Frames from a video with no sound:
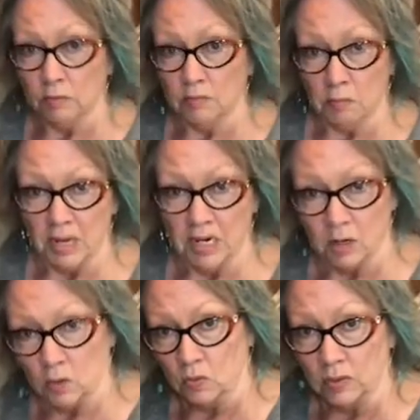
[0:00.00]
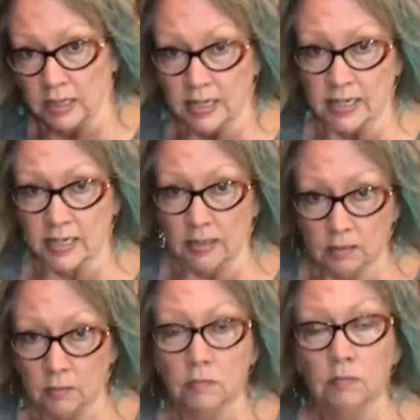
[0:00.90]
meat only.
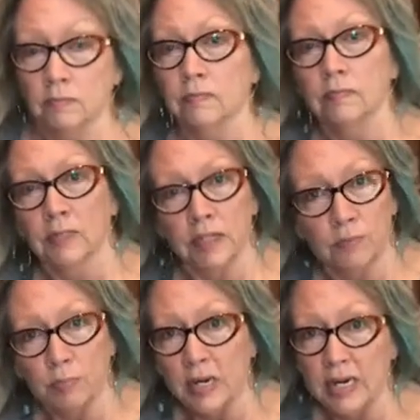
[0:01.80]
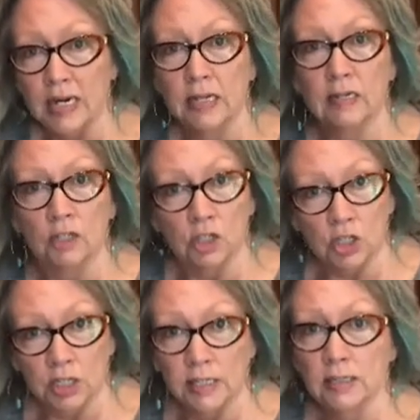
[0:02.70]
This beans and
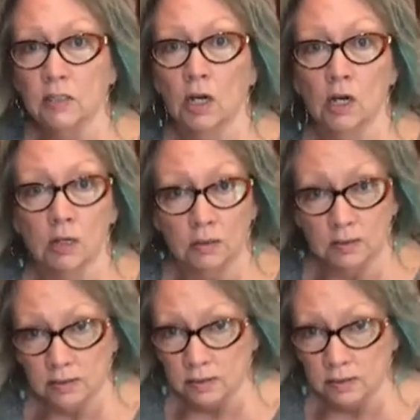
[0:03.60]
chili sauce